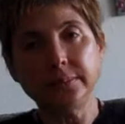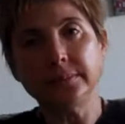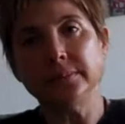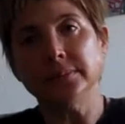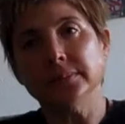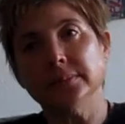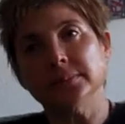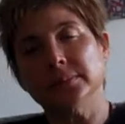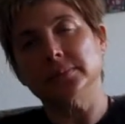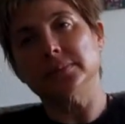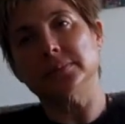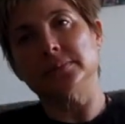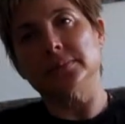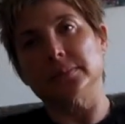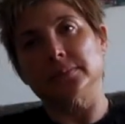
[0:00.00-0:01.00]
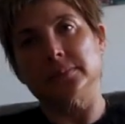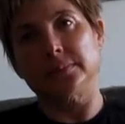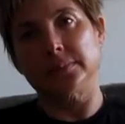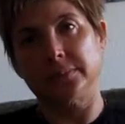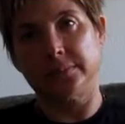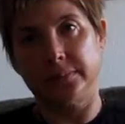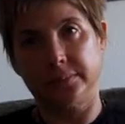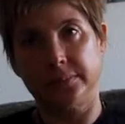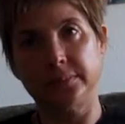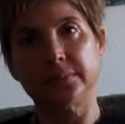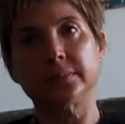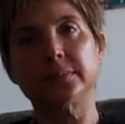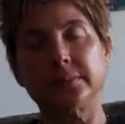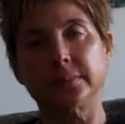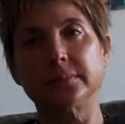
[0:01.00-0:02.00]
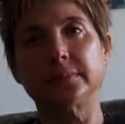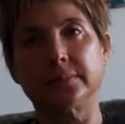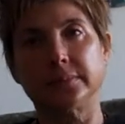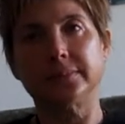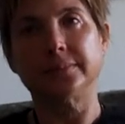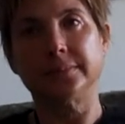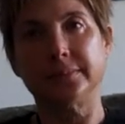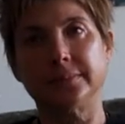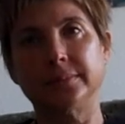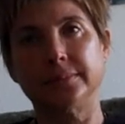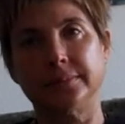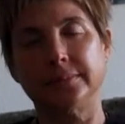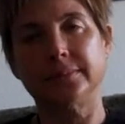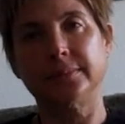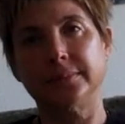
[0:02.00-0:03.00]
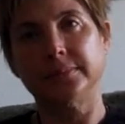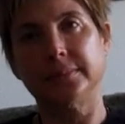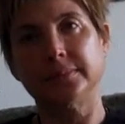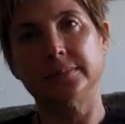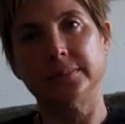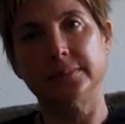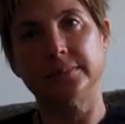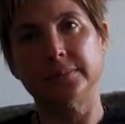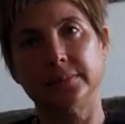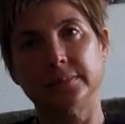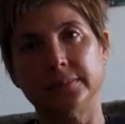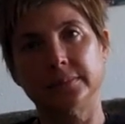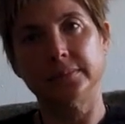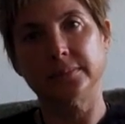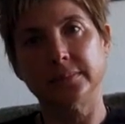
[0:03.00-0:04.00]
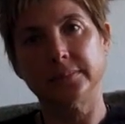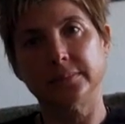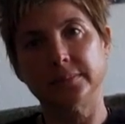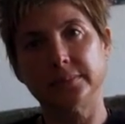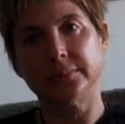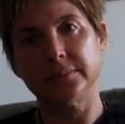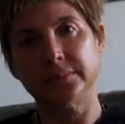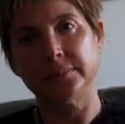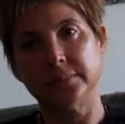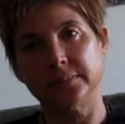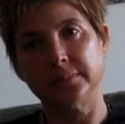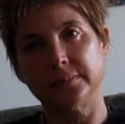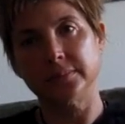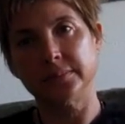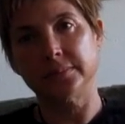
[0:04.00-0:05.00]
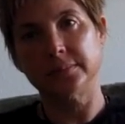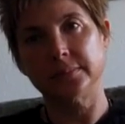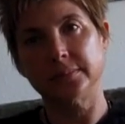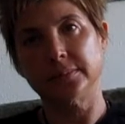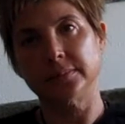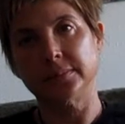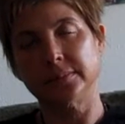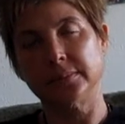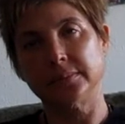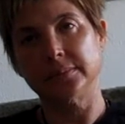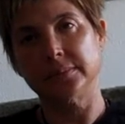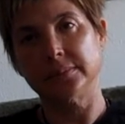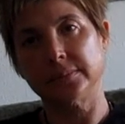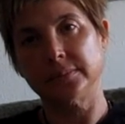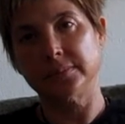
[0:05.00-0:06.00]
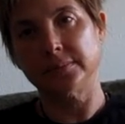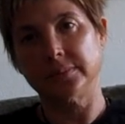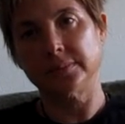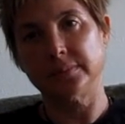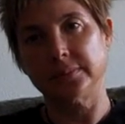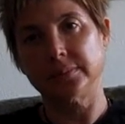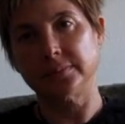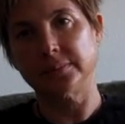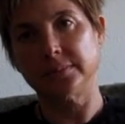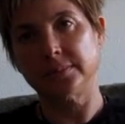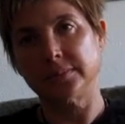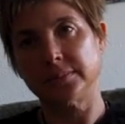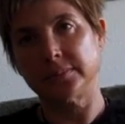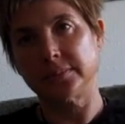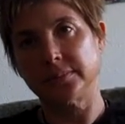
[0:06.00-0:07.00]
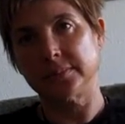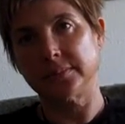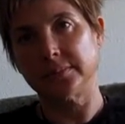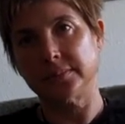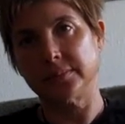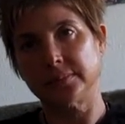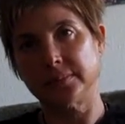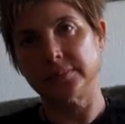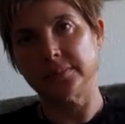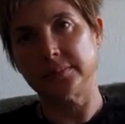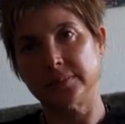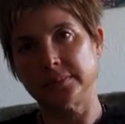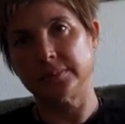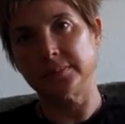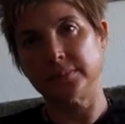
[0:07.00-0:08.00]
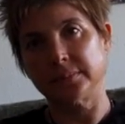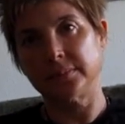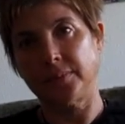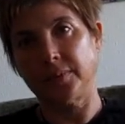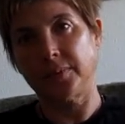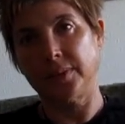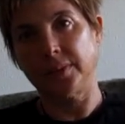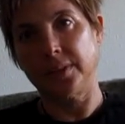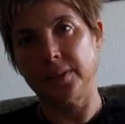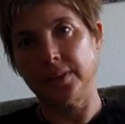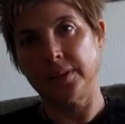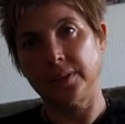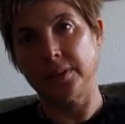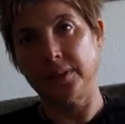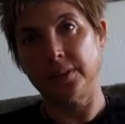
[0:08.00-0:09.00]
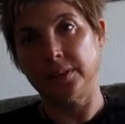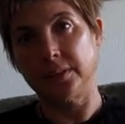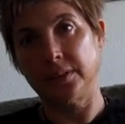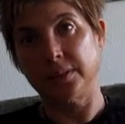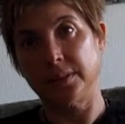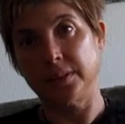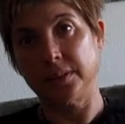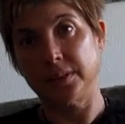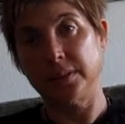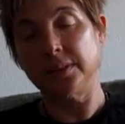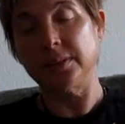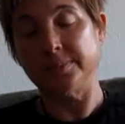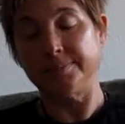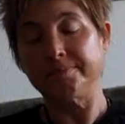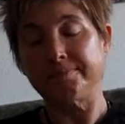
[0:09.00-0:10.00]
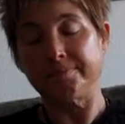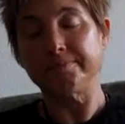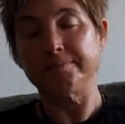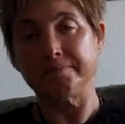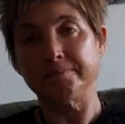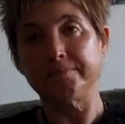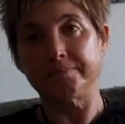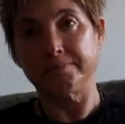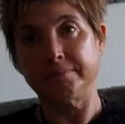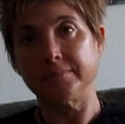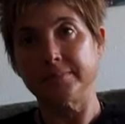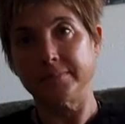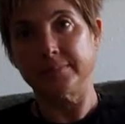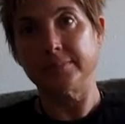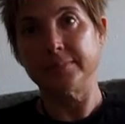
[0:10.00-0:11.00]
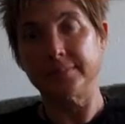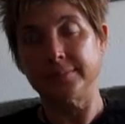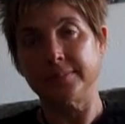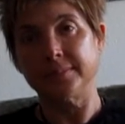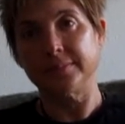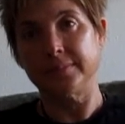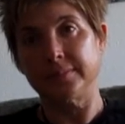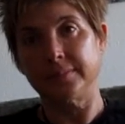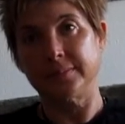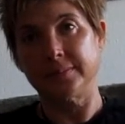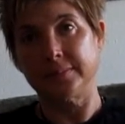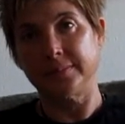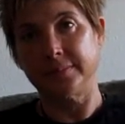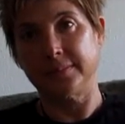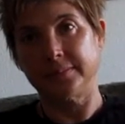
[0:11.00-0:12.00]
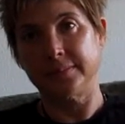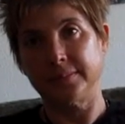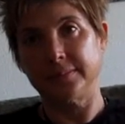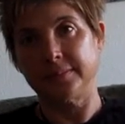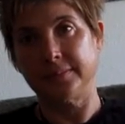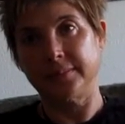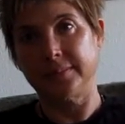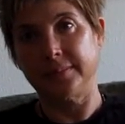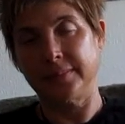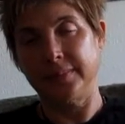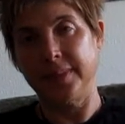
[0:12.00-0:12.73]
such as rock climbing or paper making is something where people might be drawn in for one specific thing, but that's where relationships can begin.